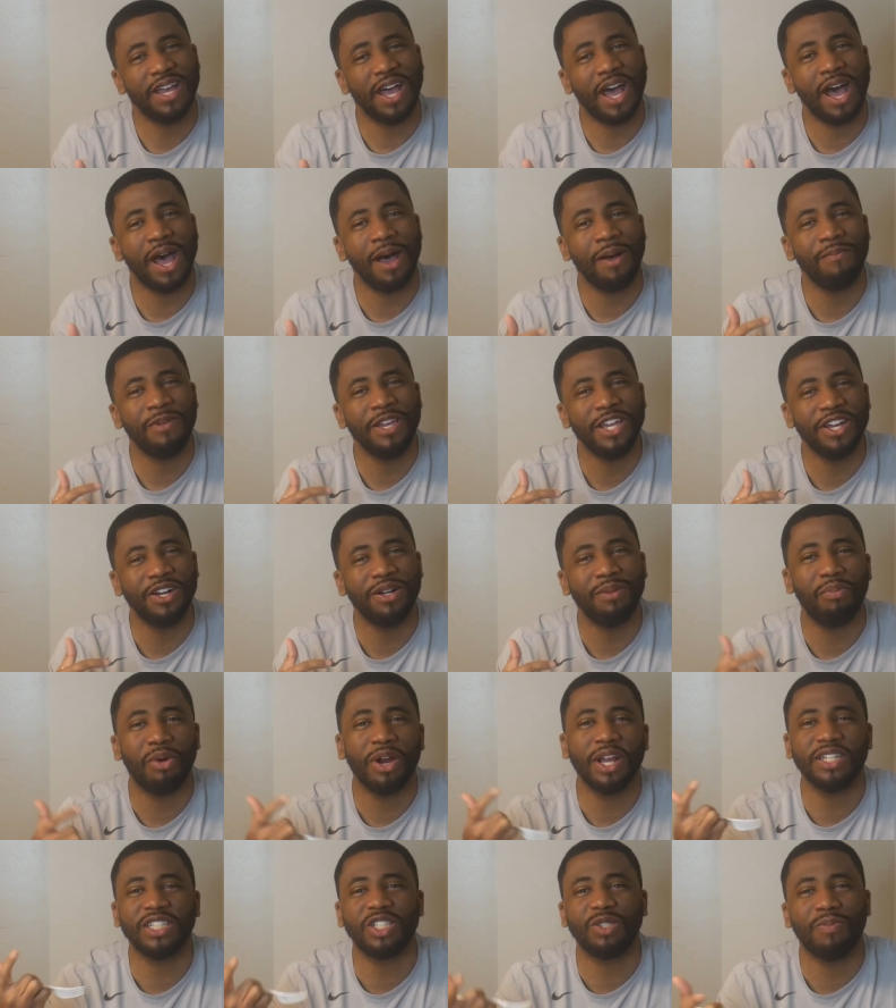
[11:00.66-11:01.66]
I'm here to
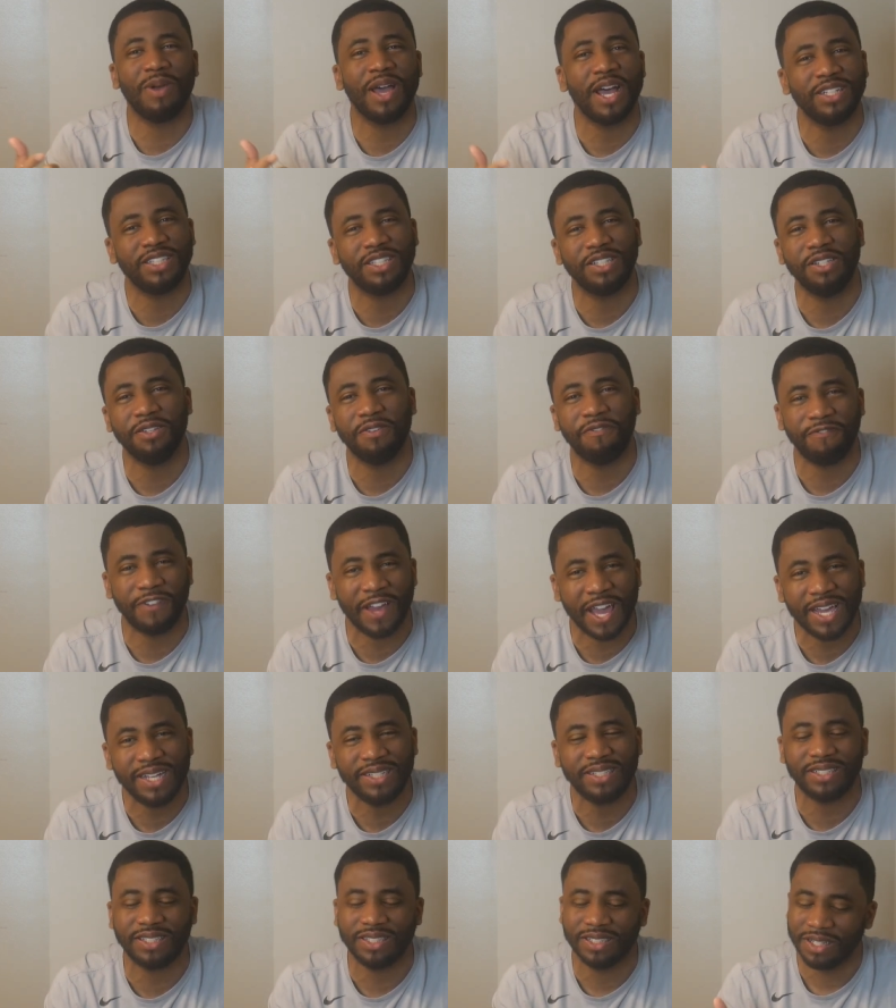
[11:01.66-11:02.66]
bring a smile to your
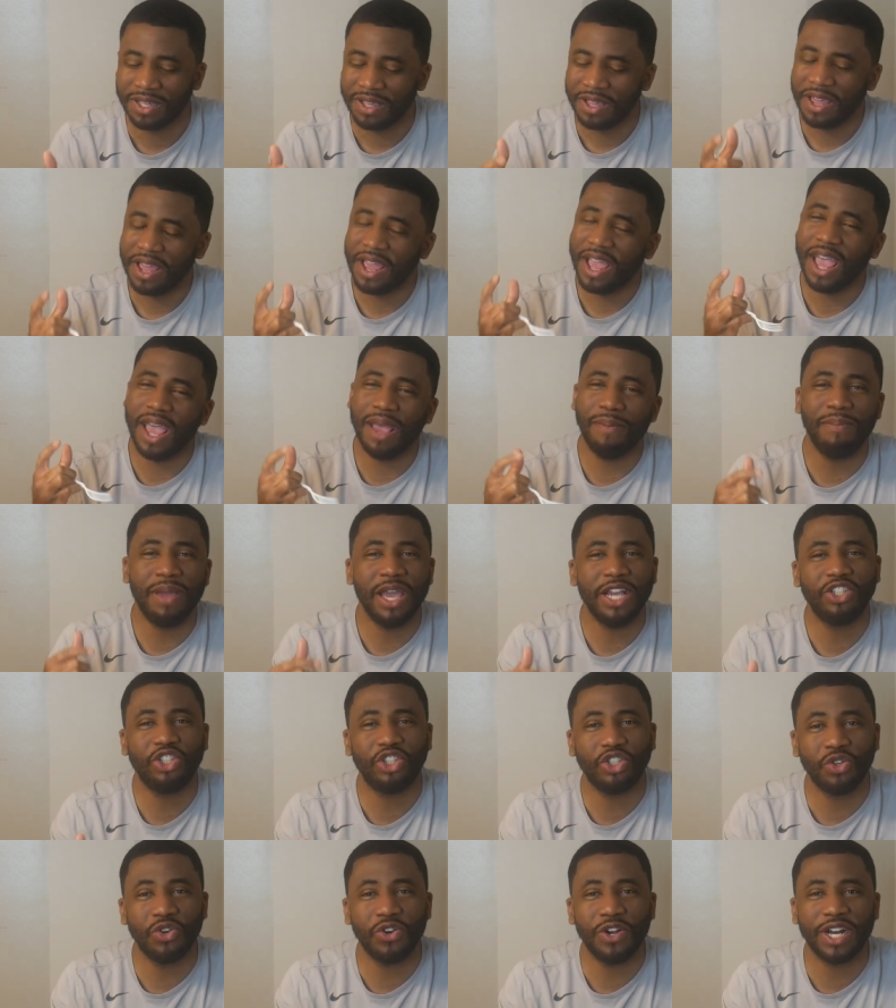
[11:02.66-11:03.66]
face and make
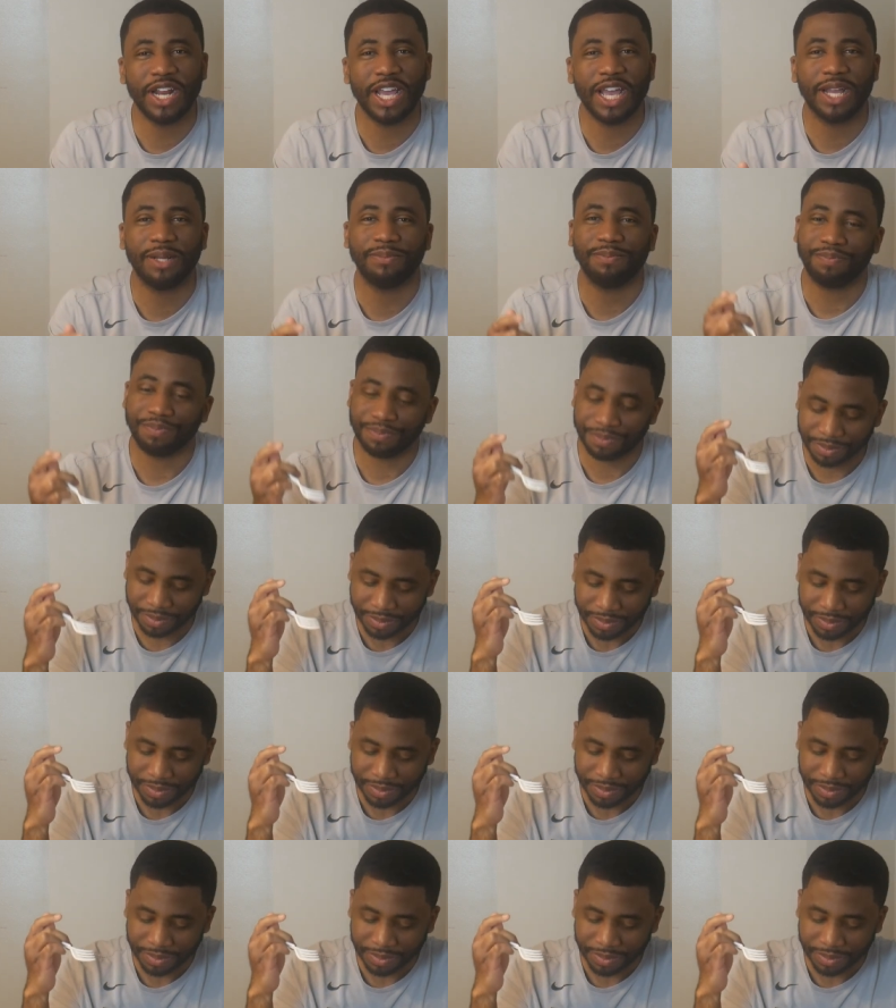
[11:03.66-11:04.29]
sure that